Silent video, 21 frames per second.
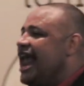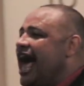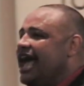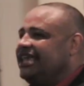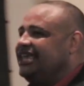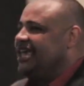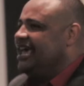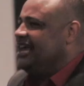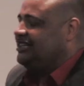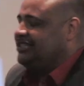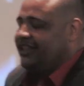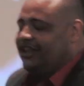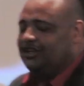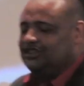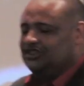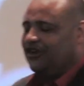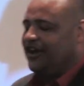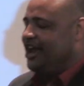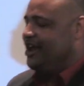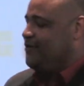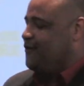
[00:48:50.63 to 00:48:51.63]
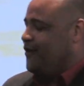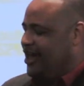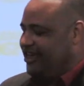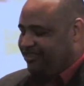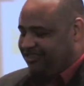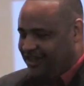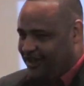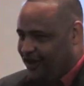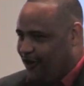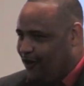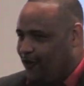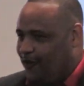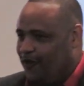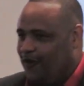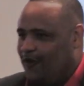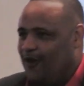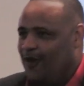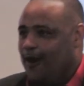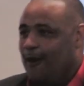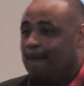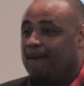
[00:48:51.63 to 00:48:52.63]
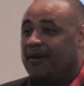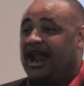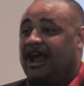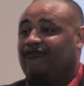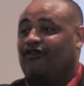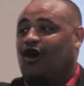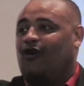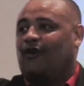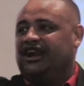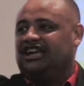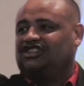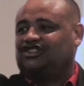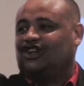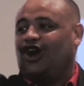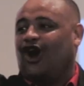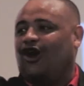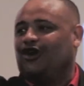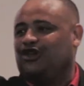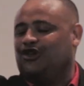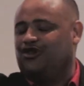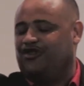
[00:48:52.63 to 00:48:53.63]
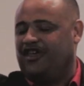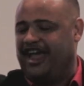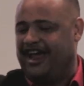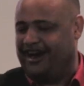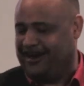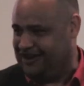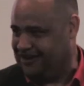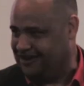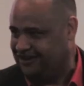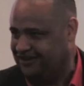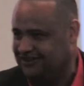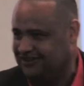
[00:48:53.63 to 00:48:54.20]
not get to the dream with you, but I've already saw you there.